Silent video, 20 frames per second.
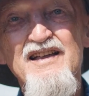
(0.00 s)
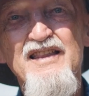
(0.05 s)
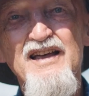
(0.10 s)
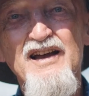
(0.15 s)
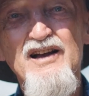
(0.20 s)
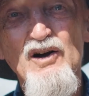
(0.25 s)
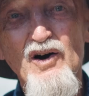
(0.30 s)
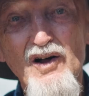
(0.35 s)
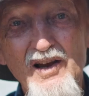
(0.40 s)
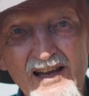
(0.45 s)
the
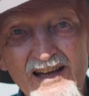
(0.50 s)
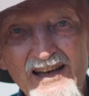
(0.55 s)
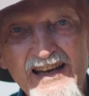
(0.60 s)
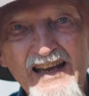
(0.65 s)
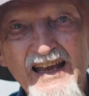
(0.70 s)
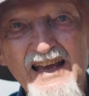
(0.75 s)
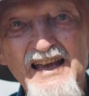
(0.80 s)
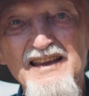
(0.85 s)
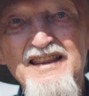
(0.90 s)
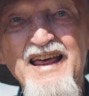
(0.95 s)

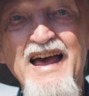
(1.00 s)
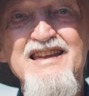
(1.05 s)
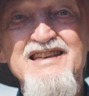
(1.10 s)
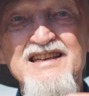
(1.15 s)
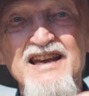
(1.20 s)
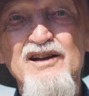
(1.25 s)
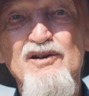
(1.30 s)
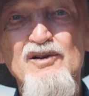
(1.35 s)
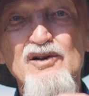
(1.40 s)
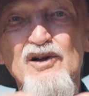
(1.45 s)
colony, that
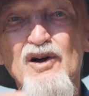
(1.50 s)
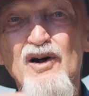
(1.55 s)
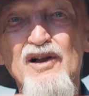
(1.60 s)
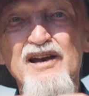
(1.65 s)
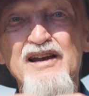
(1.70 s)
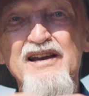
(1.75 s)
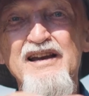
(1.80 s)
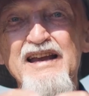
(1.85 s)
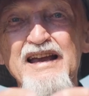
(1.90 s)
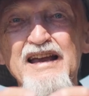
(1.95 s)
single
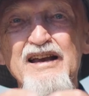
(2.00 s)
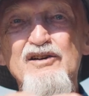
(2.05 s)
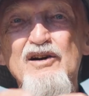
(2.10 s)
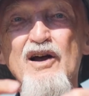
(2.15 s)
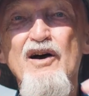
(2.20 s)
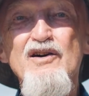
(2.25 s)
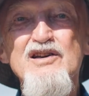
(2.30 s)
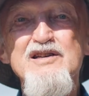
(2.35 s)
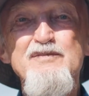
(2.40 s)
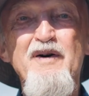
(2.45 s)
colony
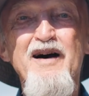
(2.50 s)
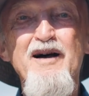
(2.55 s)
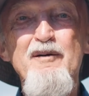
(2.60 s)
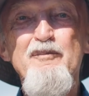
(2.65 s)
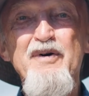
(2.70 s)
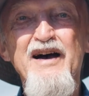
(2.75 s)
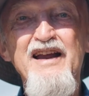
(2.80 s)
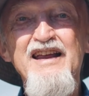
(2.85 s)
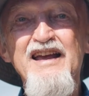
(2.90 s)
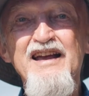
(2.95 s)
grows by
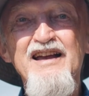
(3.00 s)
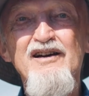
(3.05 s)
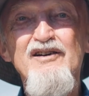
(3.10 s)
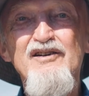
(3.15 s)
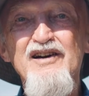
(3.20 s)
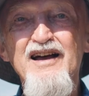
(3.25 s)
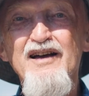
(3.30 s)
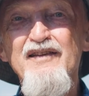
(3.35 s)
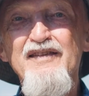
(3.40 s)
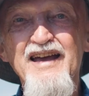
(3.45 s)
budding
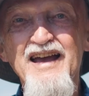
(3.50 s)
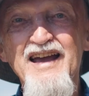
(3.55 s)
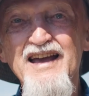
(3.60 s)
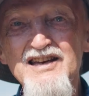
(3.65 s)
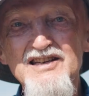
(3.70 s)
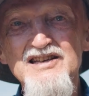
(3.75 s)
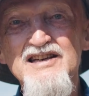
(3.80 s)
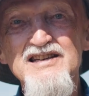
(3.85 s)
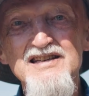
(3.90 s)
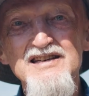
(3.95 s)
around the
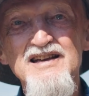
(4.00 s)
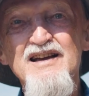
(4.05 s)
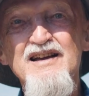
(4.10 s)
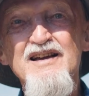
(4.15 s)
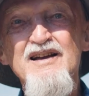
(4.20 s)
edges.